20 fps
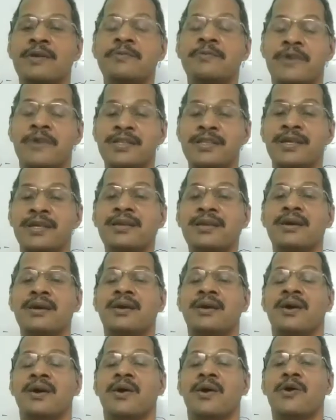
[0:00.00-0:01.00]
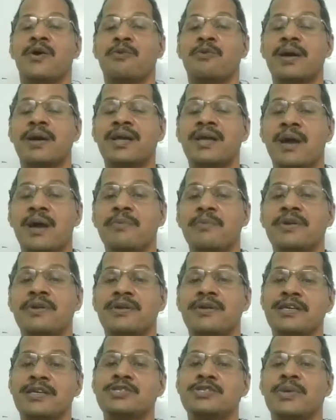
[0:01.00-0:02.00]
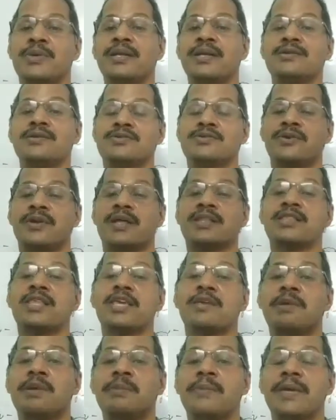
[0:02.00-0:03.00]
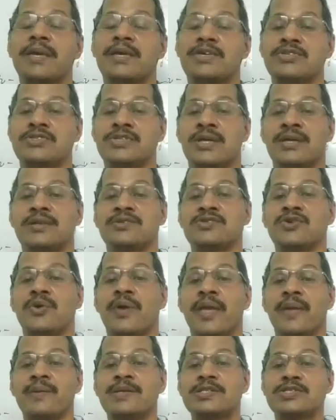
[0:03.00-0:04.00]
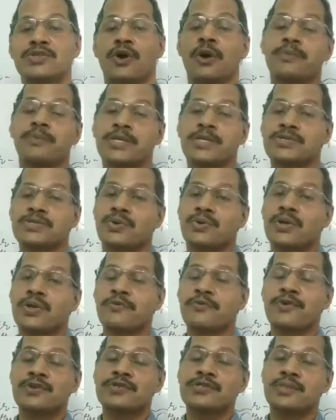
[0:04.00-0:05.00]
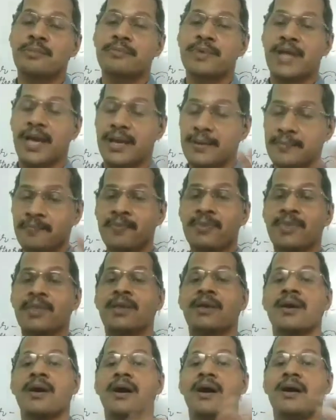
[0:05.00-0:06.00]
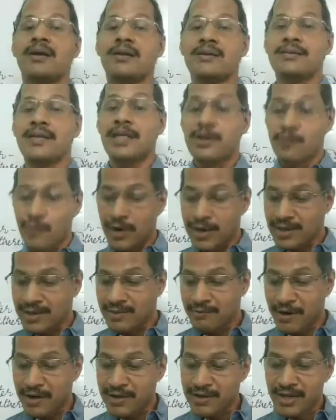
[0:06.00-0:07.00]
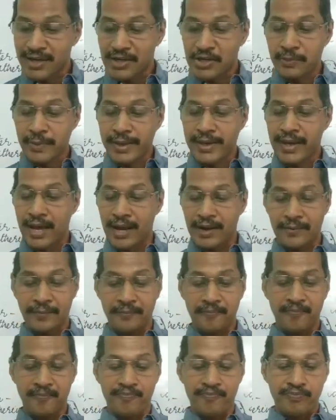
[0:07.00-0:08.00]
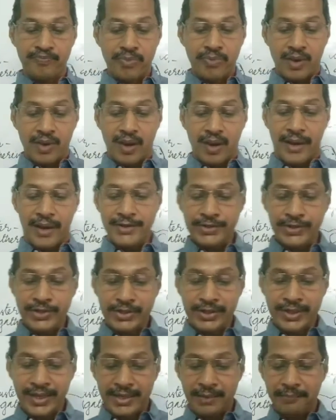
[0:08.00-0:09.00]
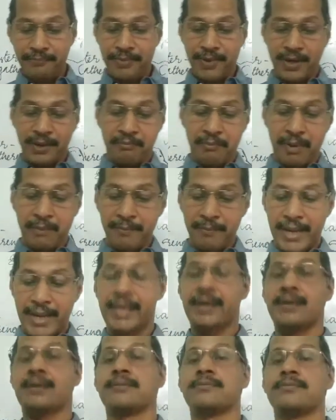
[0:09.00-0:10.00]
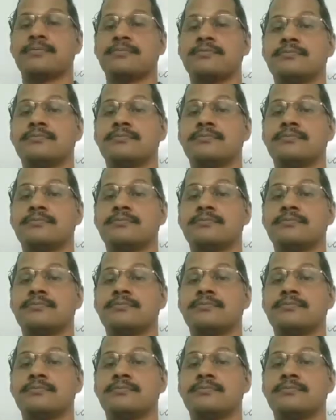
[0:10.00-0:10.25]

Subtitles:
further, or what happened to Iswaran, so nothing will be said. So he will stop the story for some time, and then what need to be done, and get up mumbling.